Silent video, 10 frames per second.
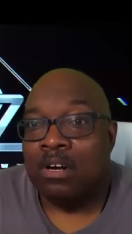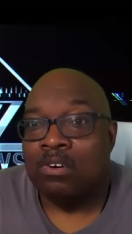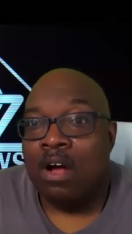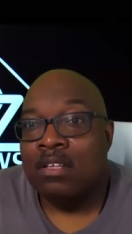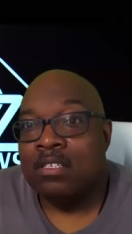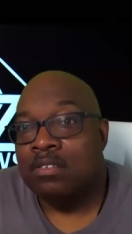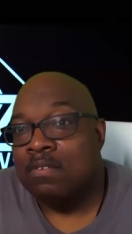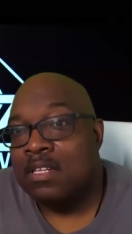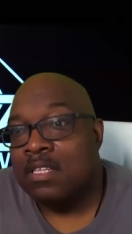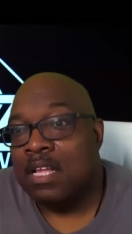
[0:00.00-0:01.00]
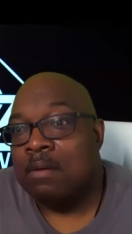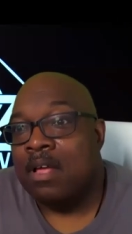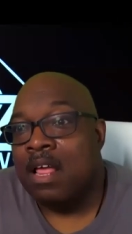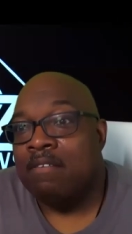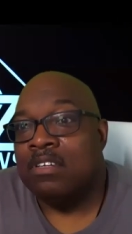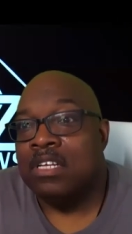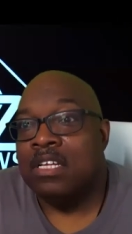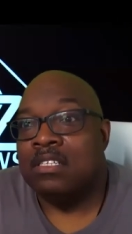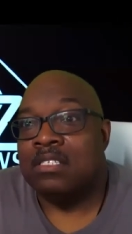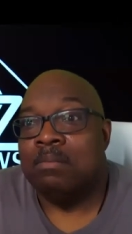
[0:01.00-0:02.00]
cross is one thing, but having
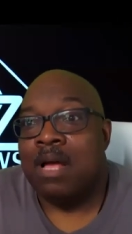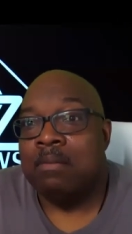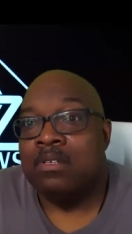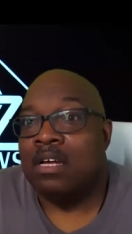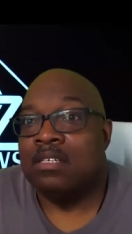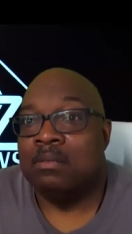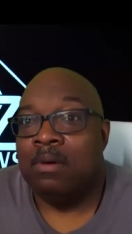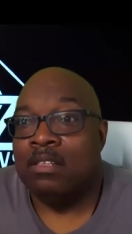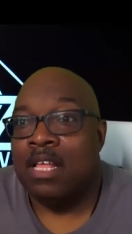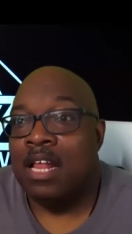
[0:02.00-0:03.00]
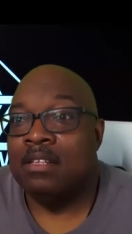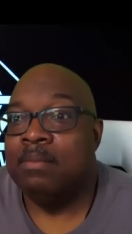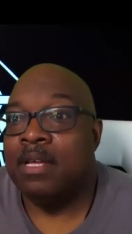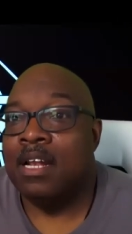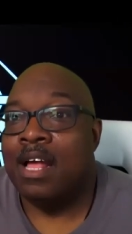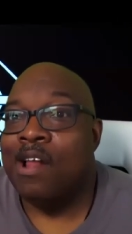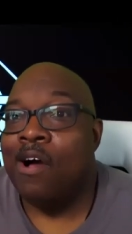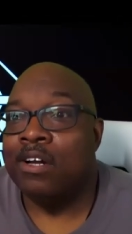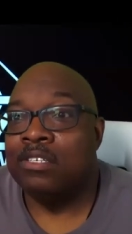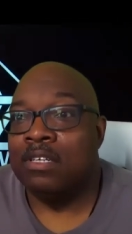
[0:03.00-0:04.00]
Jesus, the Bible talks about that as being
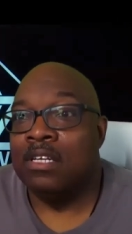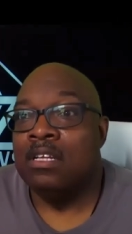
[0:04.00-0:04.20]
idolatry,